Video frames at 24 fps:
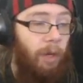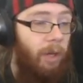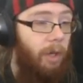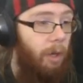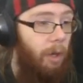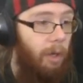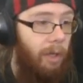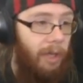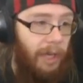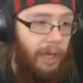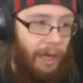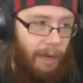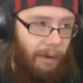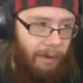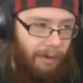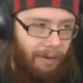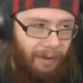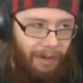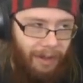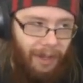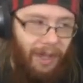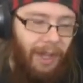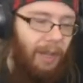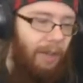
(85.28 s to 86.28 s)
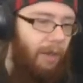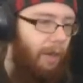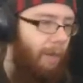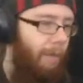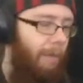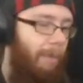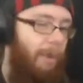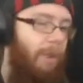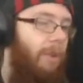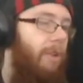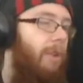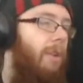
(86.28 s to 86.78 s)
it all down. Not
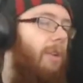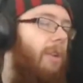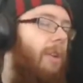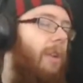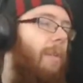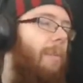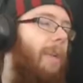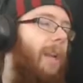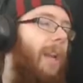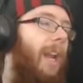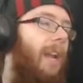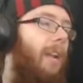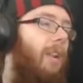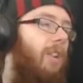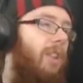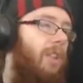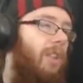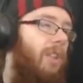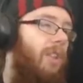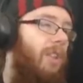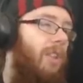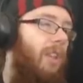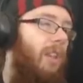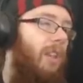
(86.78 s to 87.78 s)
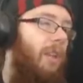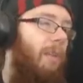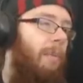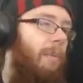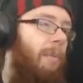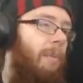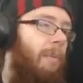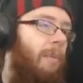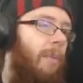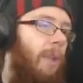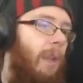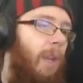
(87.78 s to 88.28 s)
burn it all down, but I just
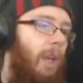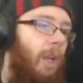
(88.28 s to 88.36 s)
rip